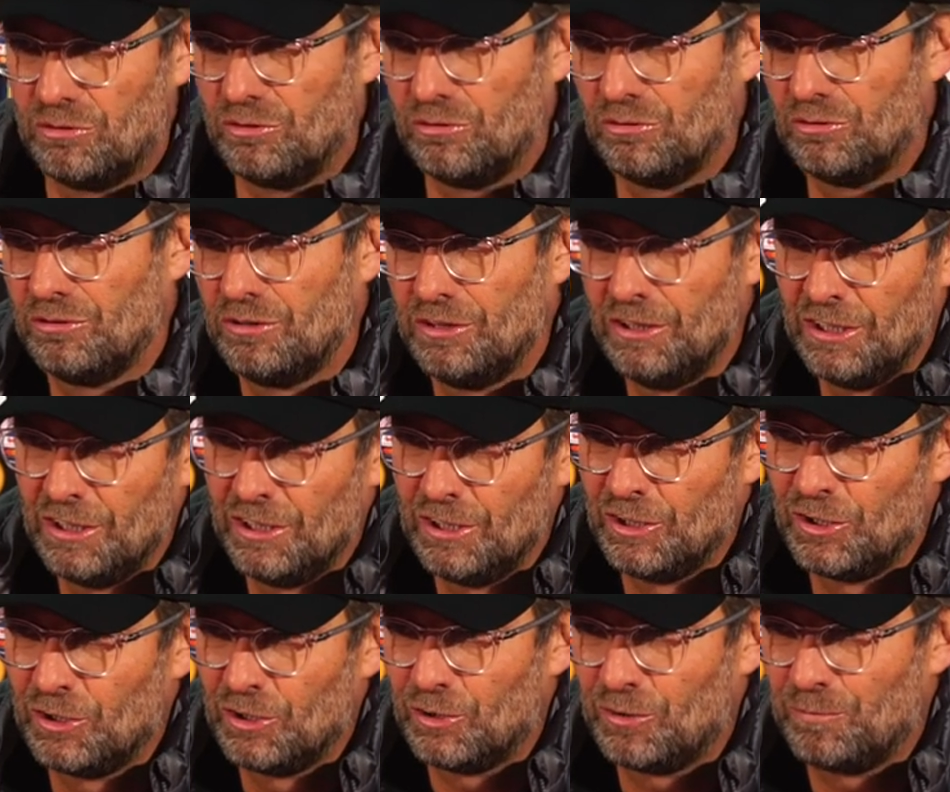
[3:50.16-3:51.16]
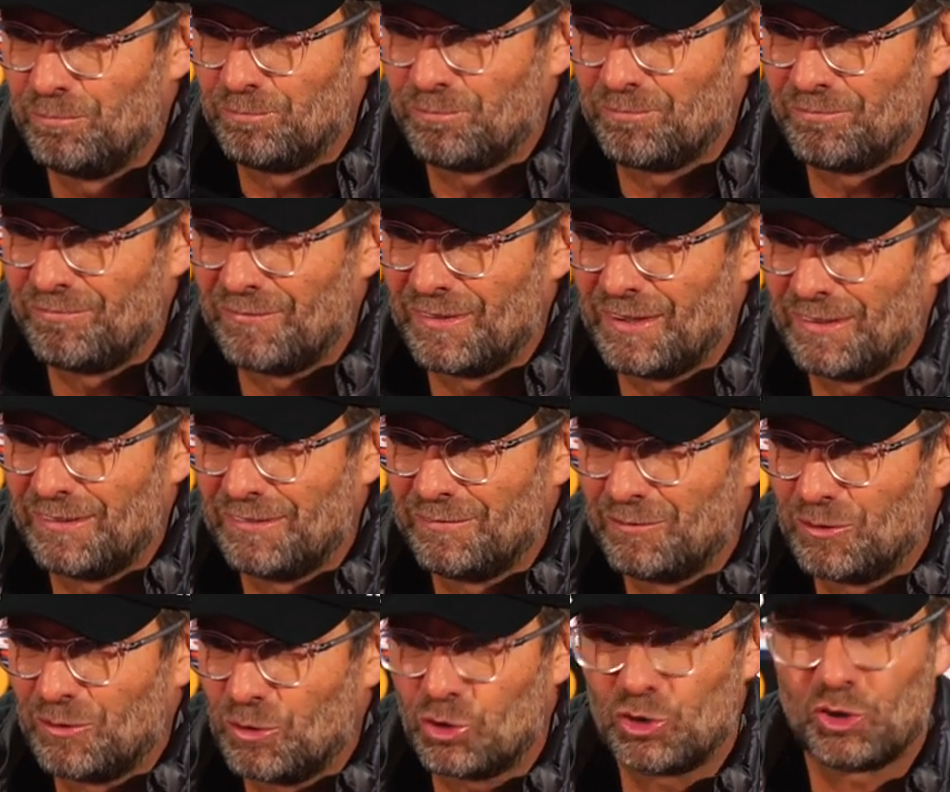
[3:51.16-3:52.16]
to
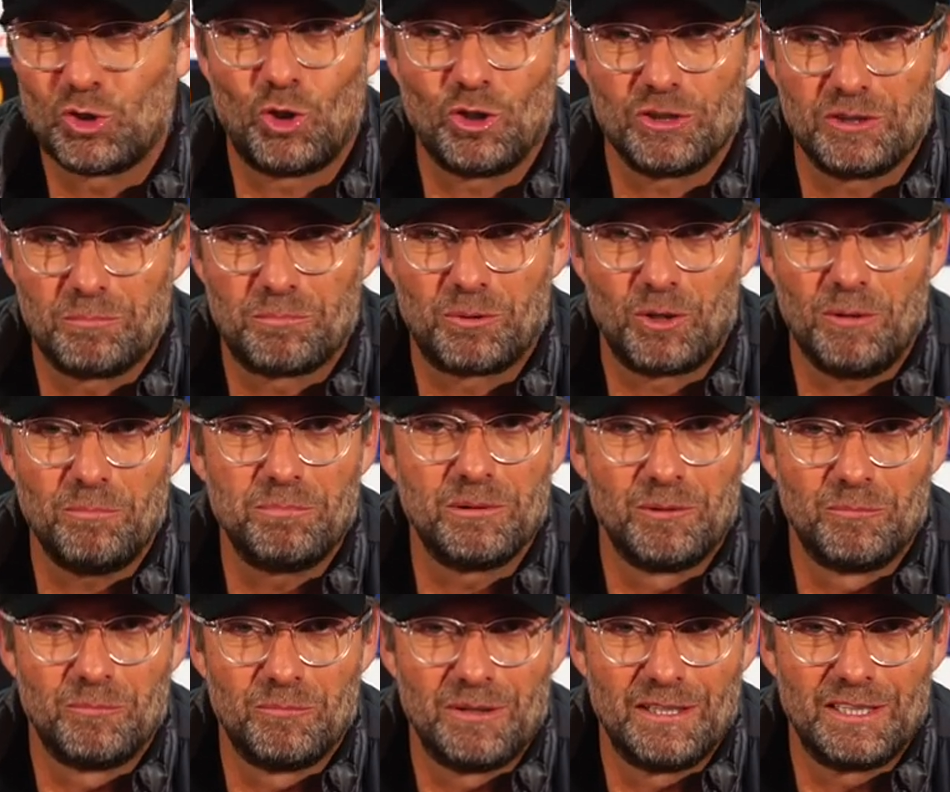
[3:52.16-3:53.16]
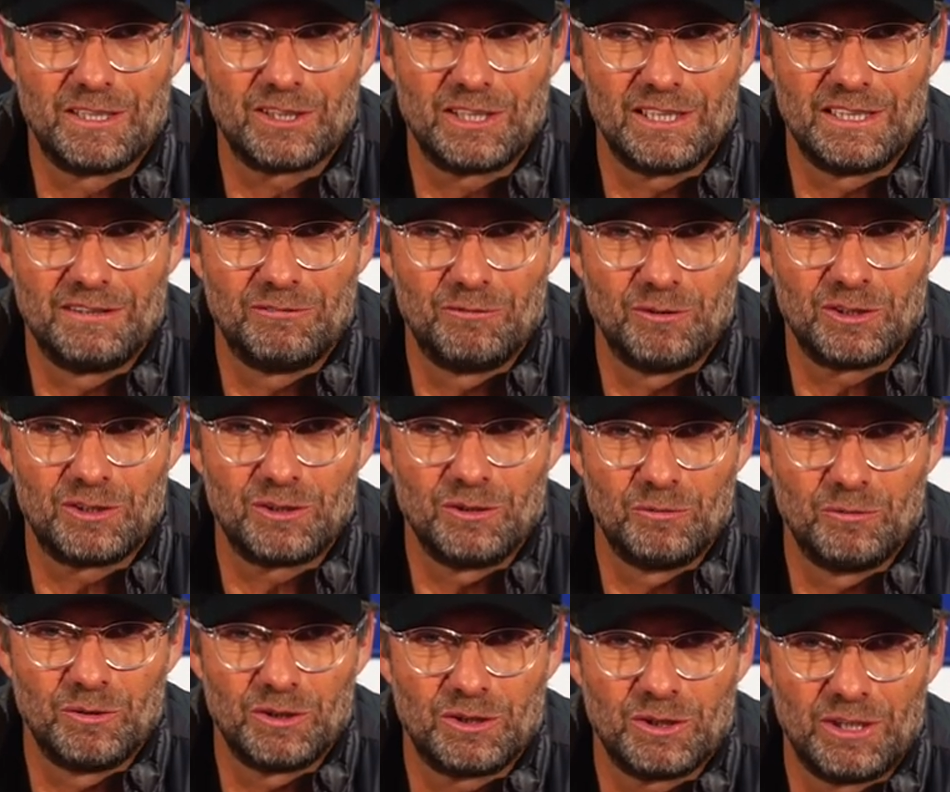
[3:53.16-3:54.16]
to solve the problem, actually, what
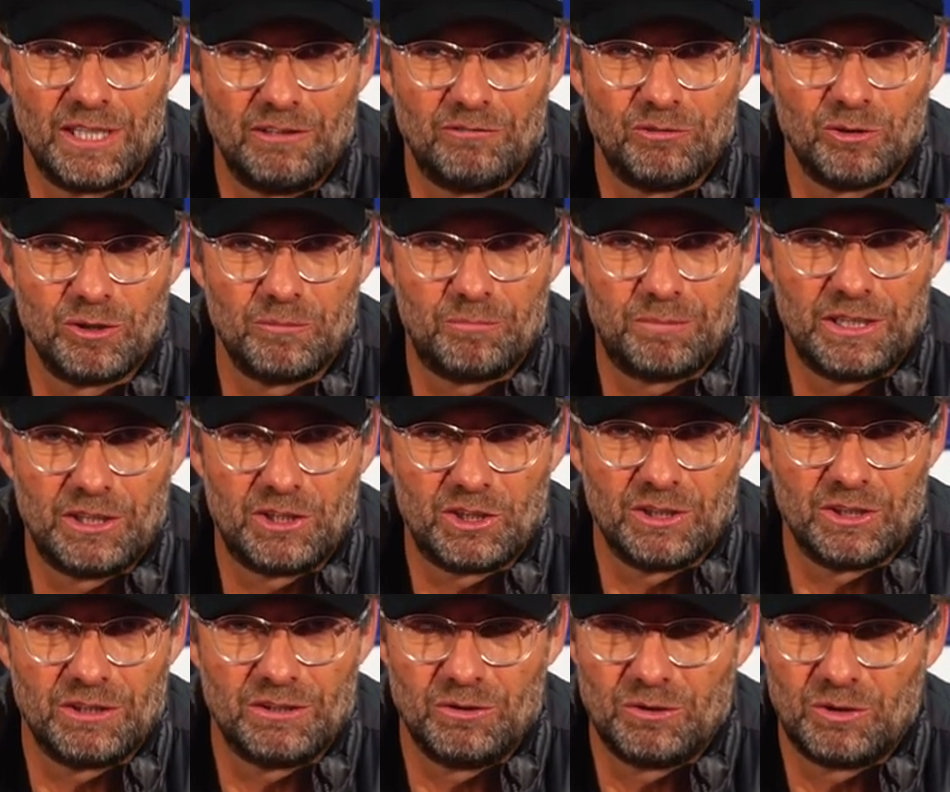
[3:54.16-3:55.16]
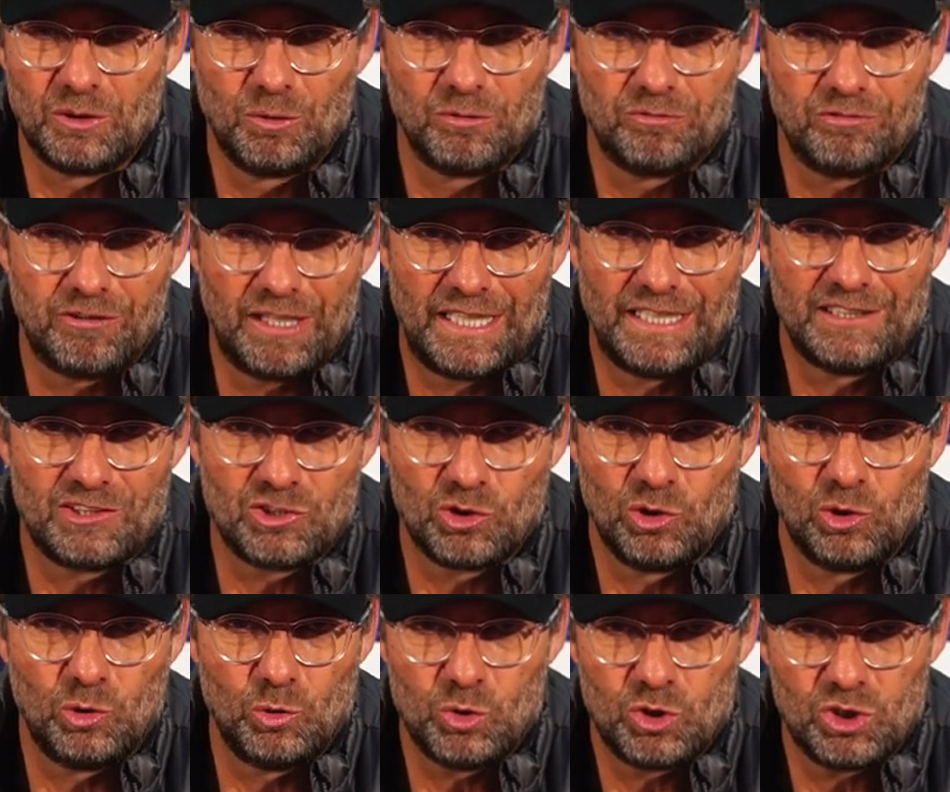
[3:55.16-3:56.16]
you, what you have on a pitch, and you don't find
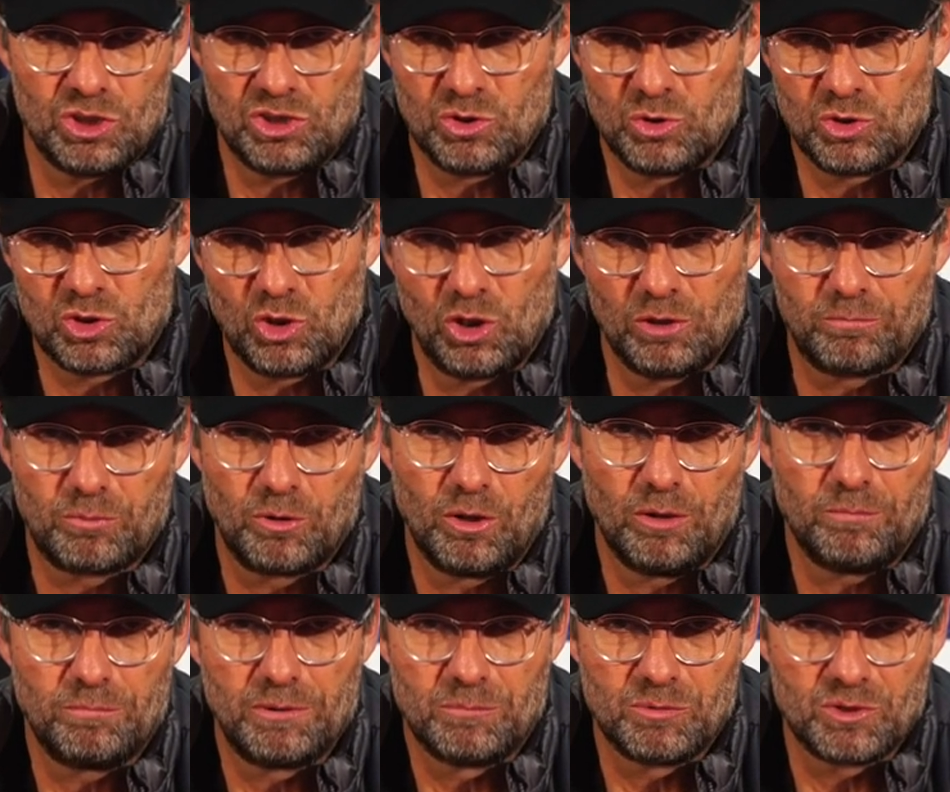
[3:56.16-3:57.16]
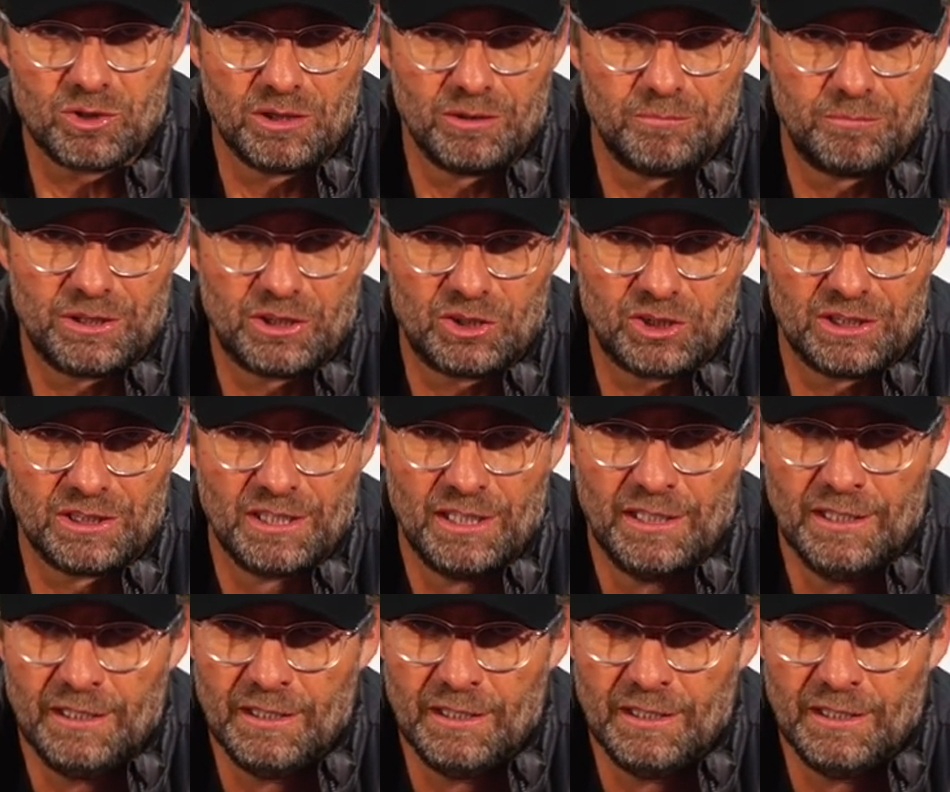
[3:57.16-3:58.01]
solutions, you solve problems on a pitch. And